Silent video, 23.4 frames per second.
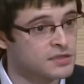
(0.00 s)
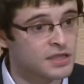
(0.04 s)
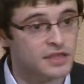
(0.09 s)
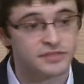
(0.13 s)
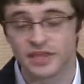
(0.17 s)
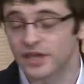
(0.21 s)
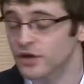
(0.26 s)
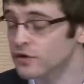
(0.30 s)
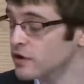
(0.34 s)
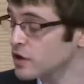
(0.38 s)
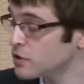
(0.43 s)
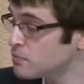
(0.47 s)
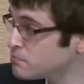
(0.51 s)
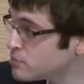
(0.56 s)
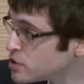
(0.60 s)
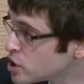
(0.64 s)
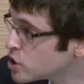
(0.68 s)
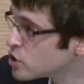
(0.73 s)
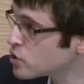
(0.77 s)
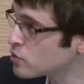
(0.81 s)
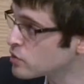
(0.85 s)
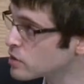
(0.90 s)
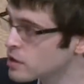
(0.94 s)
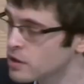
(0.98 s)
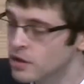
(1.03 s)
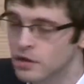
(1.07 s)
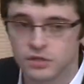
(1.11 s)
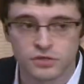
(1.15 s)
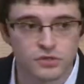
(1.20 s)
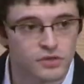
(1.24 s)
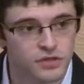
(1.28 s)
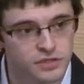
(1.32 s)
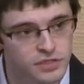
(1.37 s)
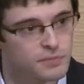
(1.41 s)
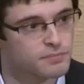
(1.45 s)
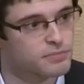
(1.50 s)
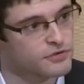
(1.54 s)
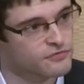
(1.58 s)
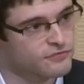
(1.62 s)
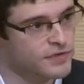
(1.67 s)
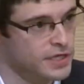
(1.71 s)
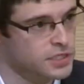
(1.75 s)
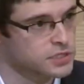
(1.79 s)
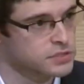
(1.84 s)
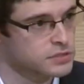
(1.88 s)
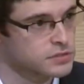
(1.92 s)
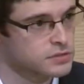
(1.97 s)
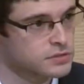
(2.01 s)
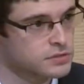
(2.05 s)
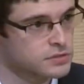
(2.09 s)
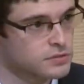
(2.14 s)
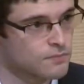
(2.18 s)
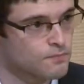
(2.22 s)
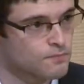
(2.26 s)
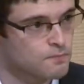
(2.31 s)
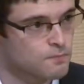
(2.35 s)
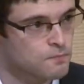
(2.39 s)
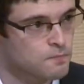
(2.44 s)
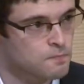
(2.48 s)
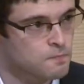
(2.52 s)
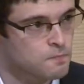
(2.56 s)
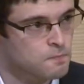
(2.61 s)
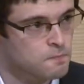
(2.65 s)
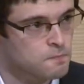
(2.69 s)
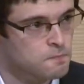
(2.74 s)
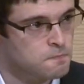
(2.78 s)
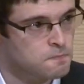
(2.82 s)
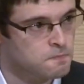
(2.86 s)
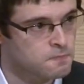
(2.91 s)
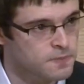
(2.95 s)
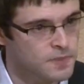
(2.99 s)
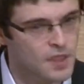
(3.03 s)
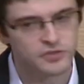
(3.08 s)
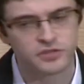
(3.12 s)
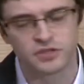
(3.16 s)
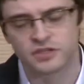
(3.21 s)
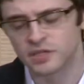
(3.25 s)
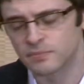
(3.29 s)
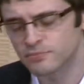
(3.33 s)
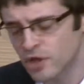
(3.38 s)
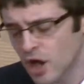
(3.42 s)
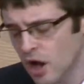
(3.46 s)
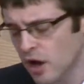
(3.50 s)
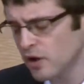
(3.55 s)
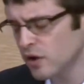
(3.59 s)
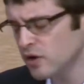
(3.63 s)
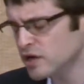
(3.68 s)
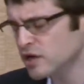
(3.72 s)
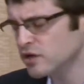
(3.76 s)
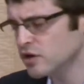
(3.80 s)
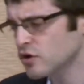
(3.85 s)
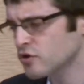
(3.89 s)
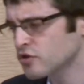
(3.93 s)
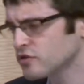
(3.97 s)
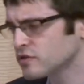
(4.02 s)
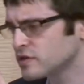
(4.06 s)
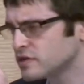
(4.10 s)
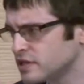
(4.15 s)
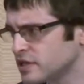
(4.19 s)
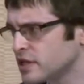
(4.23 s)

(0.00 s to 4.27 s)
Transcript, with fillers: that they are immune to these imperfections. Now, since I'm not going to go through the